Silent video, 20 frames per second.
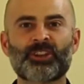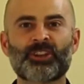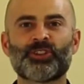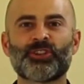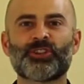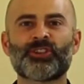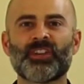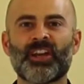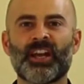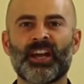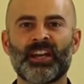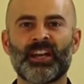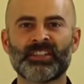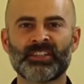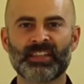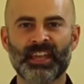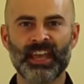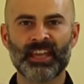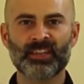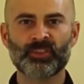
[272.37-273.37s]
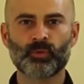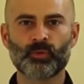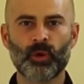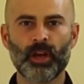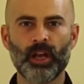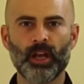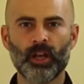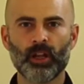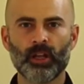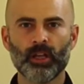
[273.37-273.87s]
exercise as
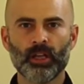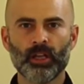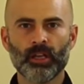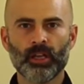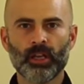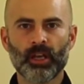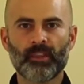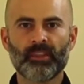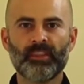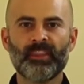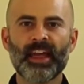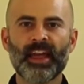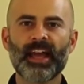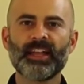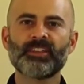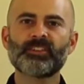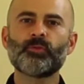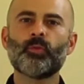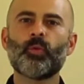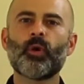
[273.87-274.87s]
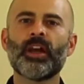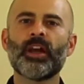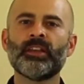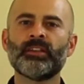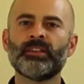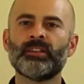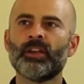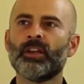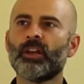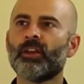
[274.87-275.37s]
well. That's
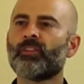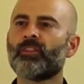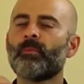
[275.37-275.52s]
when